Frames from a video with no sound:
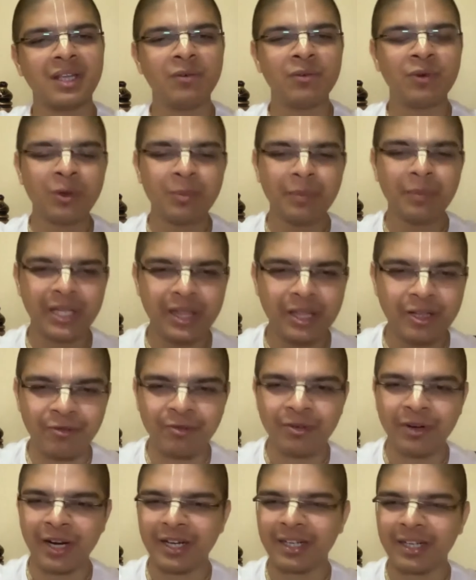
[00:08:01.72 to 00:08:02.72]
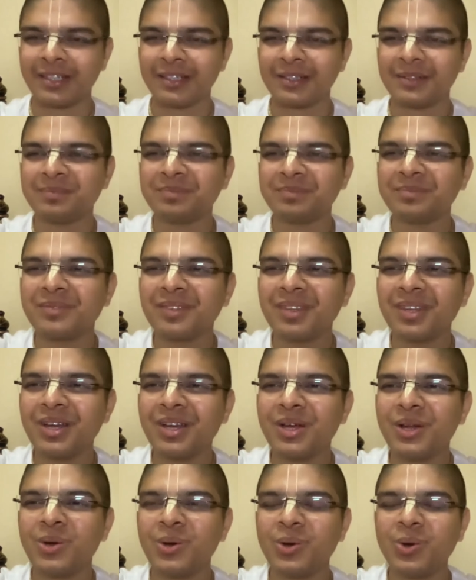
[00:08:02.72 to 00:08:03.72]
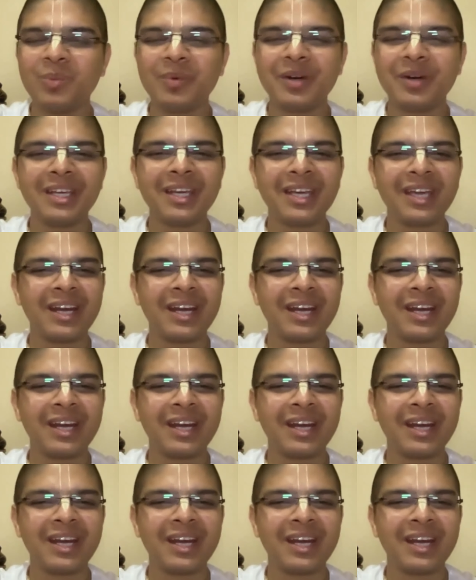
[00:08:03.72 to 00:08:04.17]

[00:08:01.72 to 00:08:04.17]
He would be in the front. Nobody